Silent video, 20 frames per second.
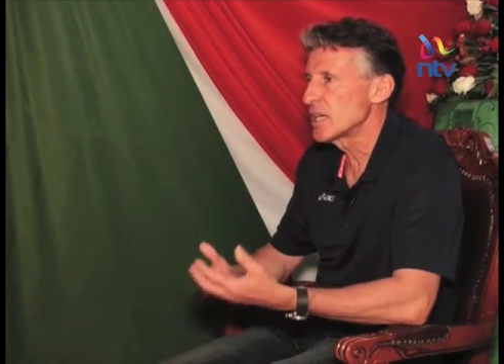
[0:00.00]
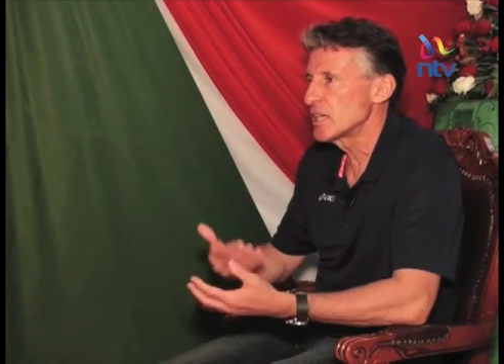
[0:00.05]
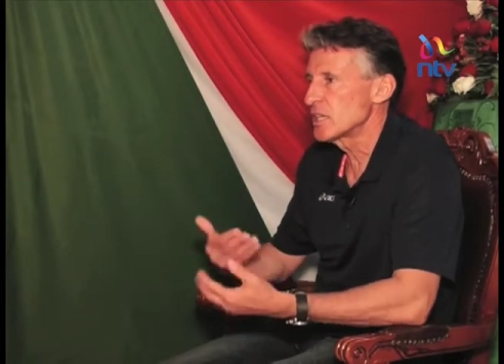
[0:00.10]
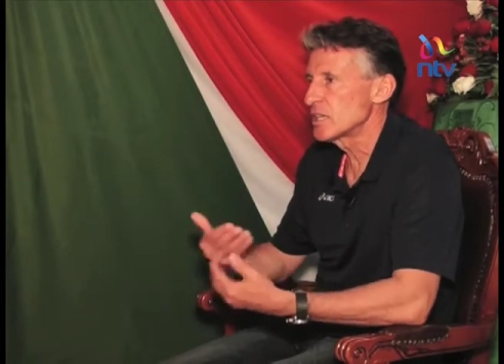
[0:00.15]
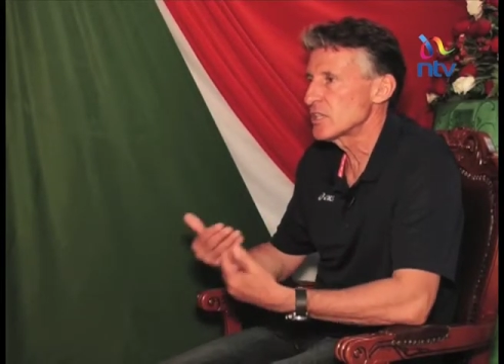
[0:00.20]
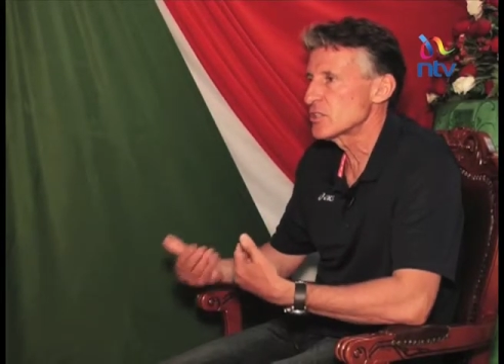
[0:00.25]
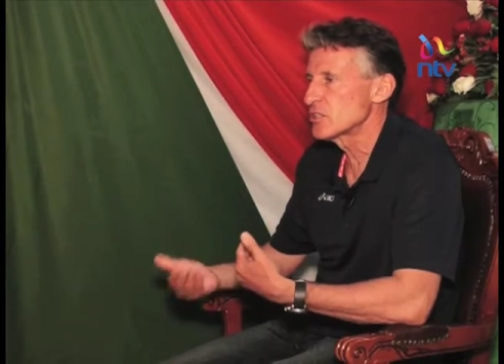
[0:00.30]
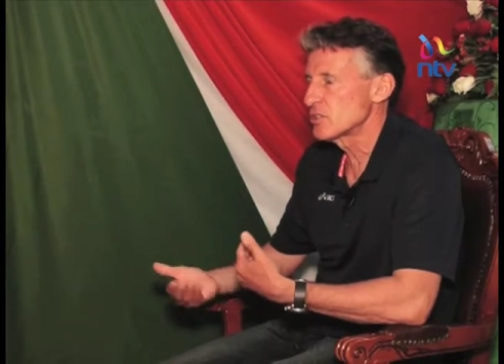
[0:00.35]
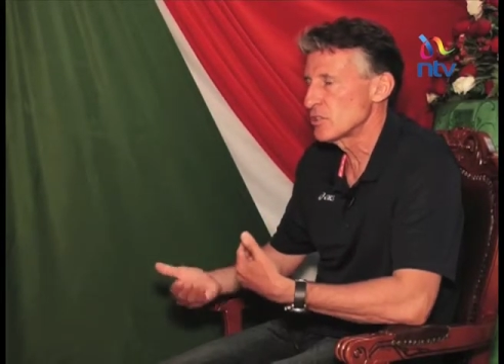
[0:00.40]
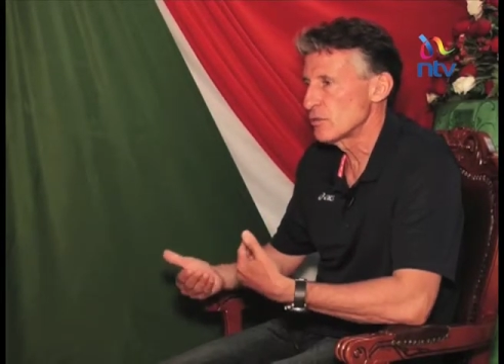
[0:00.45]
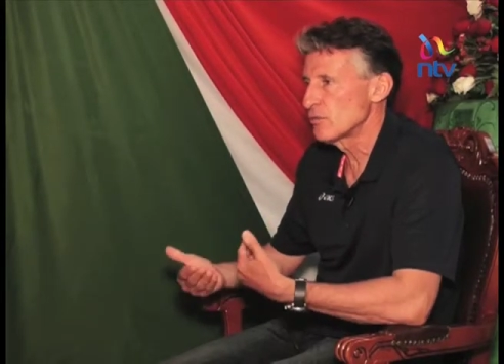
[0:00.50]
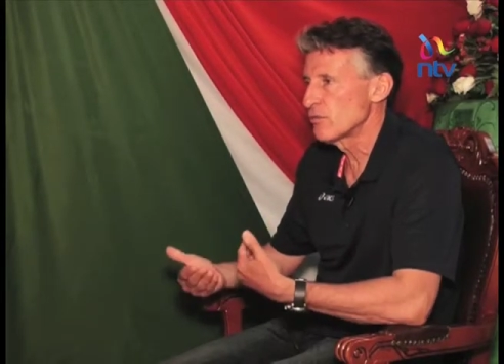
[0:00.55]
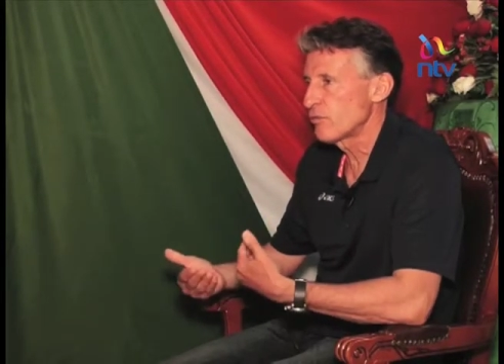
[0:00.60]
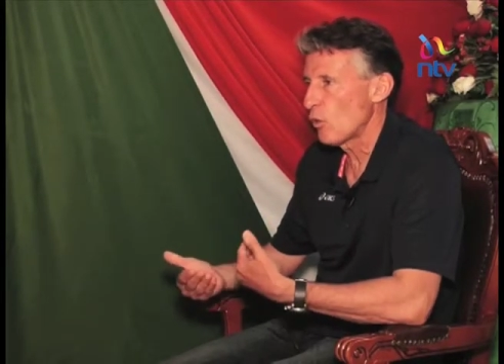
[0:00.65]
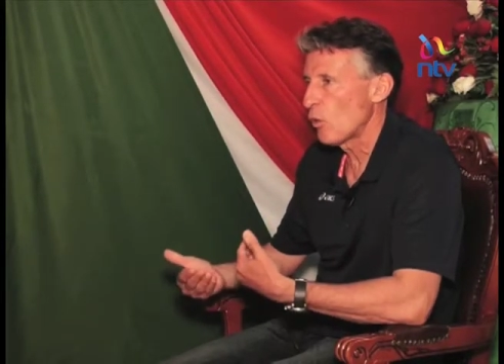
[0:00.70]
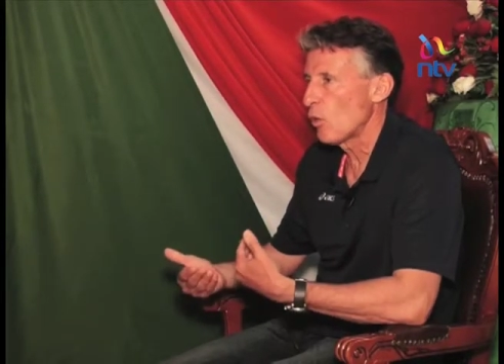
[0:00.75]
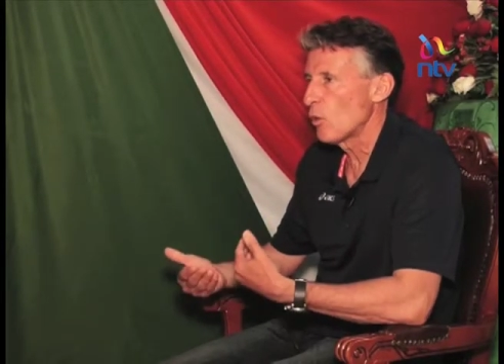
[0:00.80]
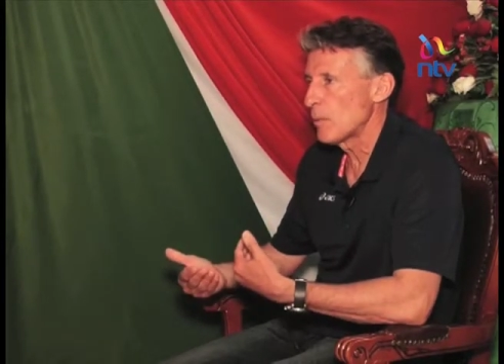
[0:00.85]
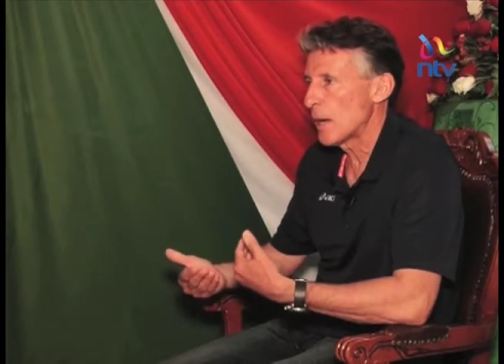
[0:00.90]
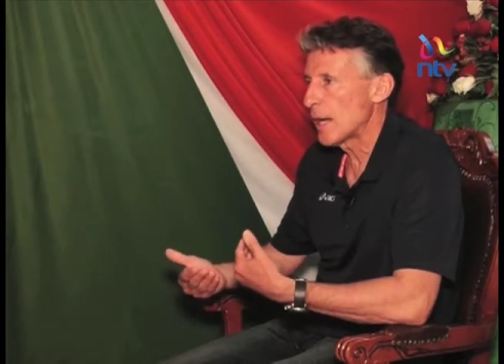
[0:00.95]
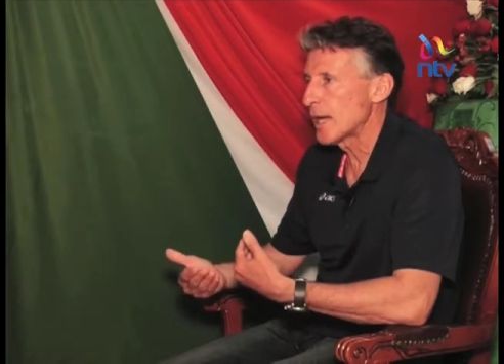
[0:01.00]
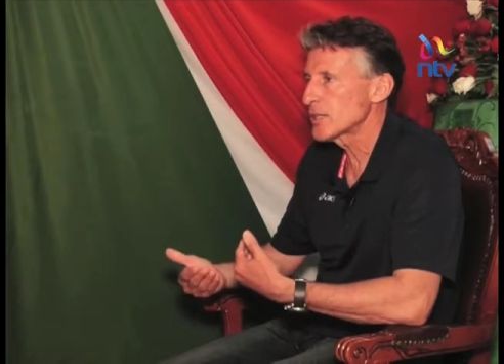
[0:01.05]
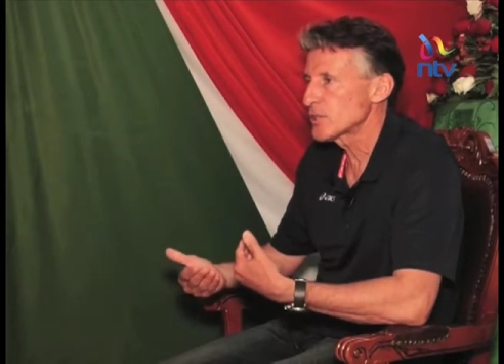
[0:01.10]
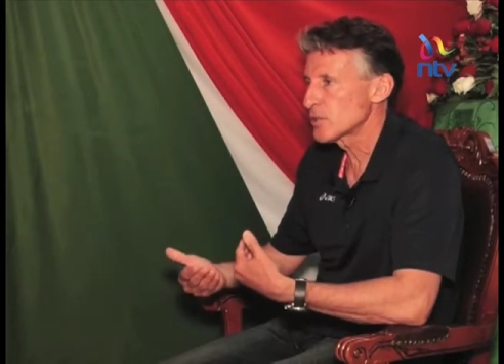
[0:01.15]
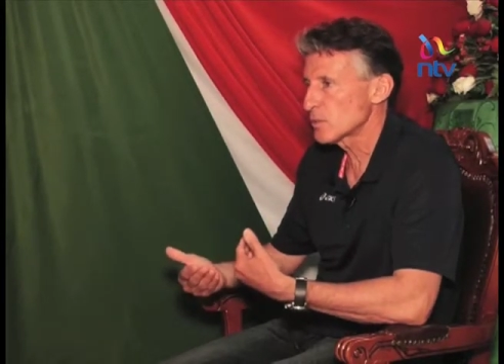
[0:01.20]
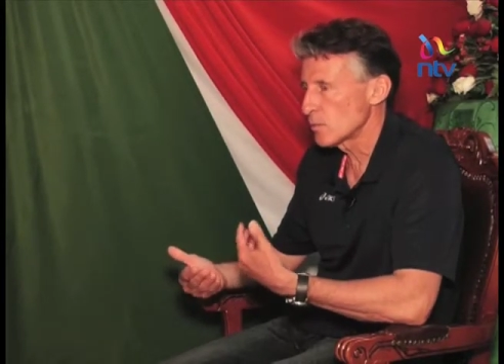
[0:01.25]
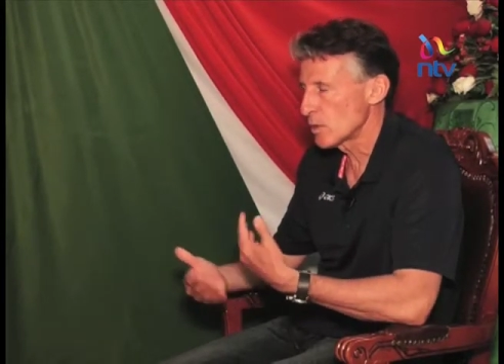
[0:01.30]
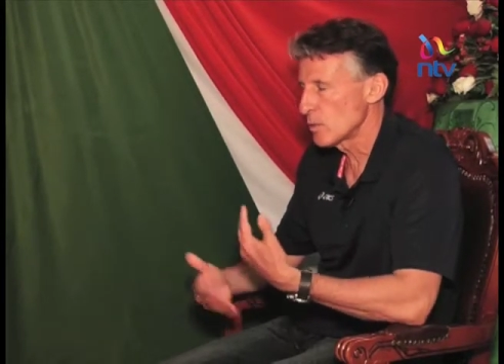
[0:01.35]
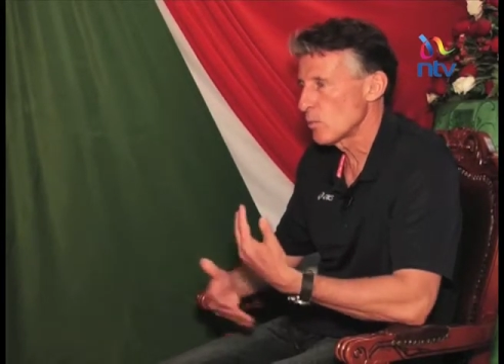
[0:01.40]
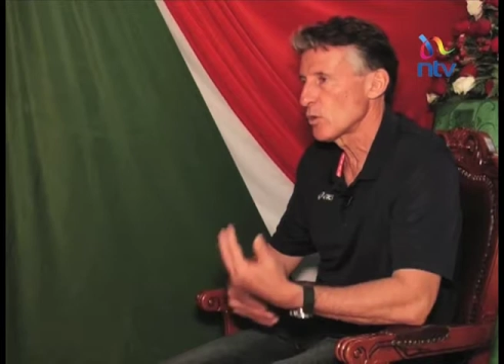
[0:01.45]
in its new
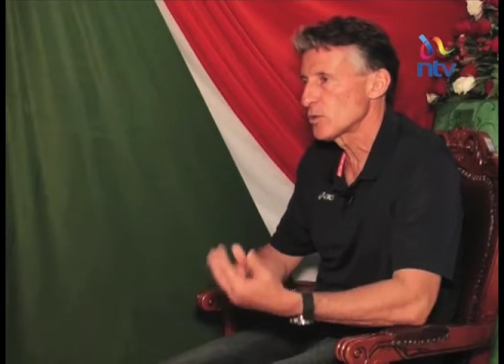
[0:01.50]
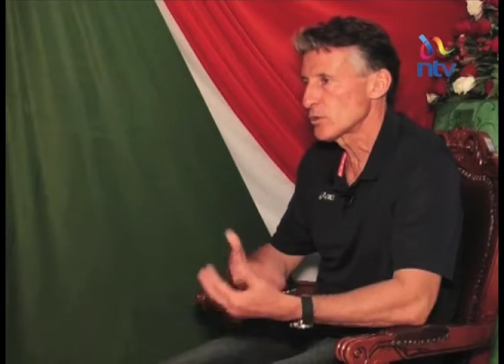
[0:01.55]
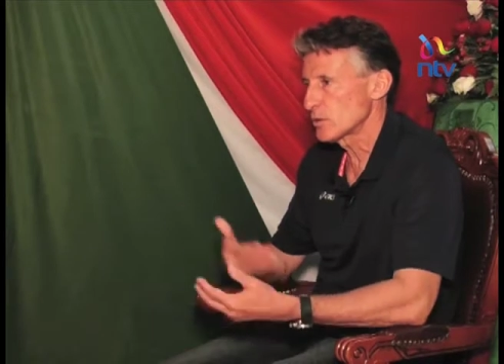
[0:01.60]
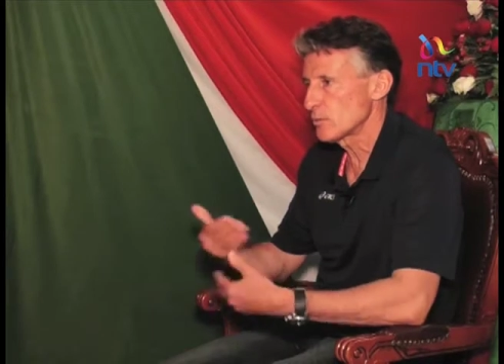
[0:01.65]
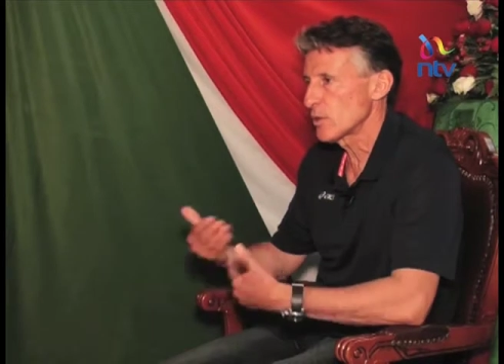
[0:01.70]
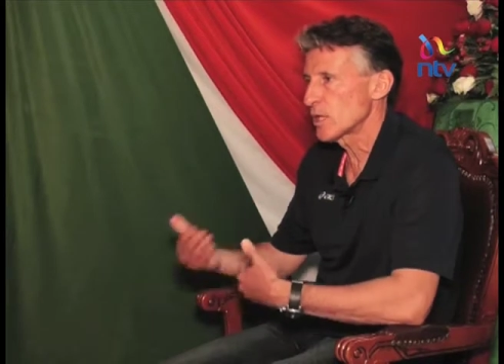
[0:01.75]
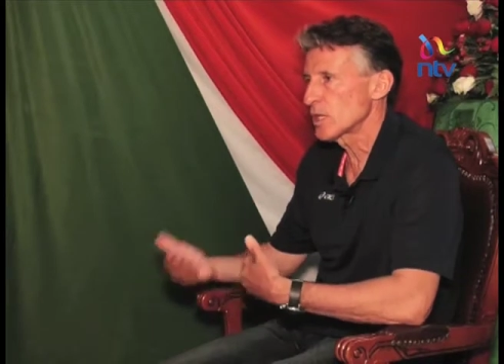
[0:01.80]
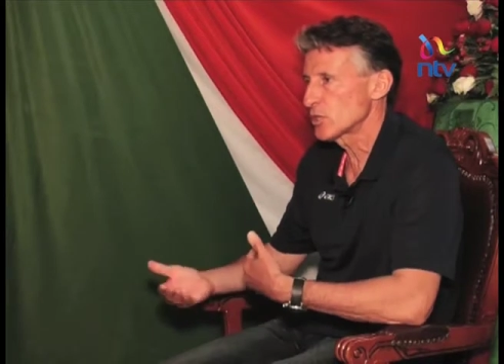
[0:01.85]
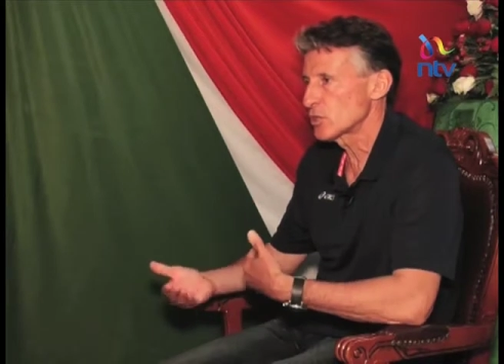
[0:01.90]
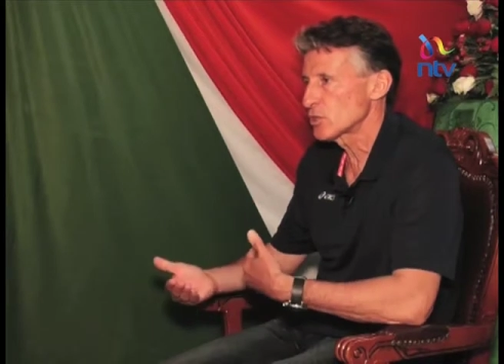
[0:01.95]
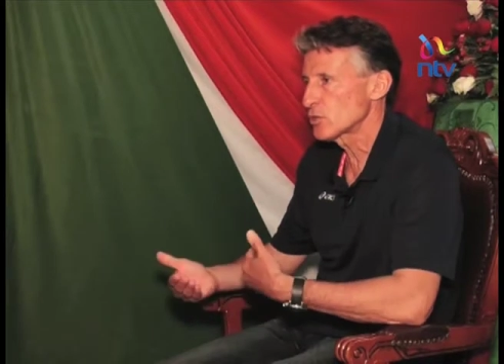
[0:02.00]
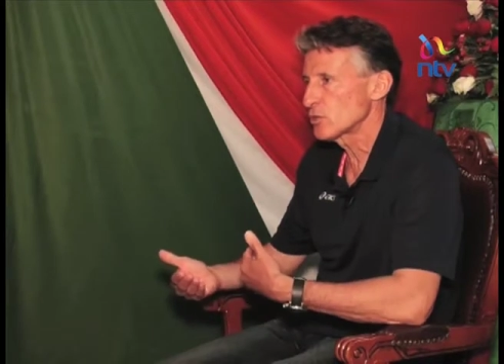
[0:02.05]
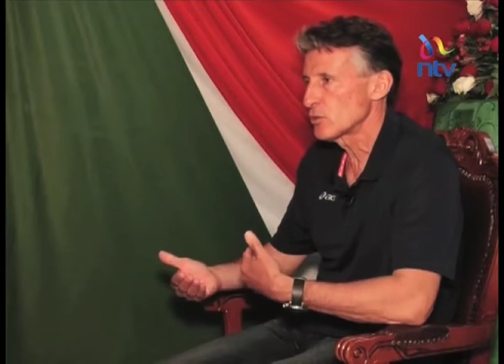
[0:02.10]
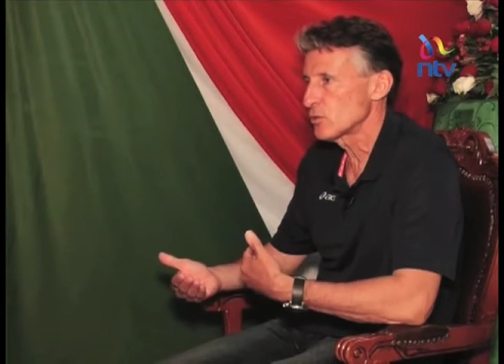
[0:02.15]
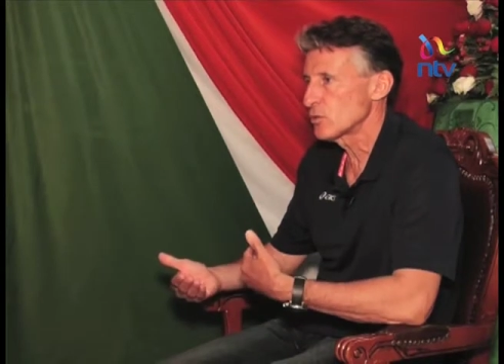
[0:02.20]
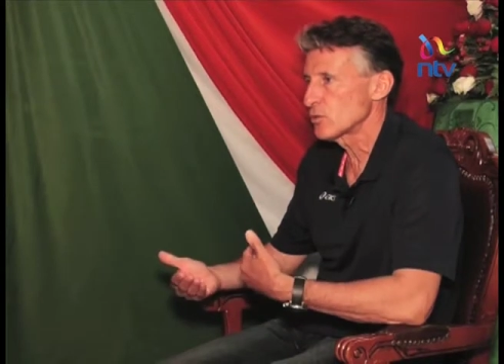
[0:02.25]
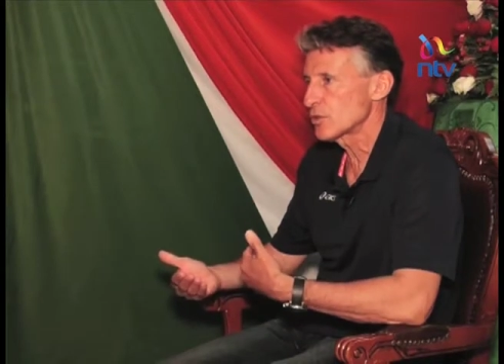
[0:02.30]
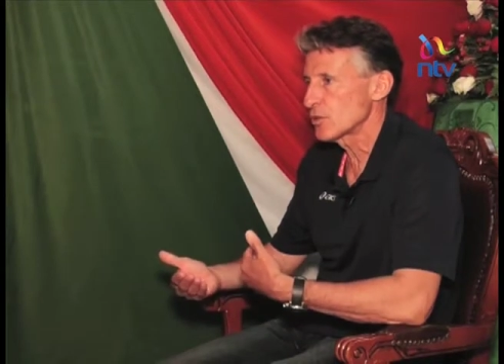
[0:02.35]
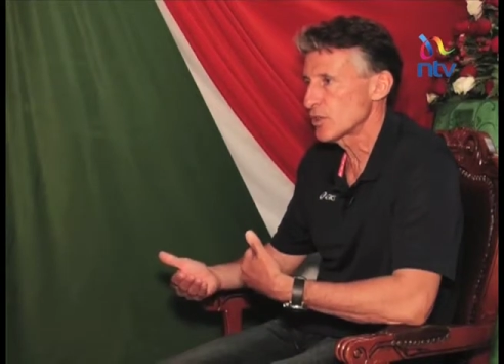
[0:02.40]
format, and we want to make sure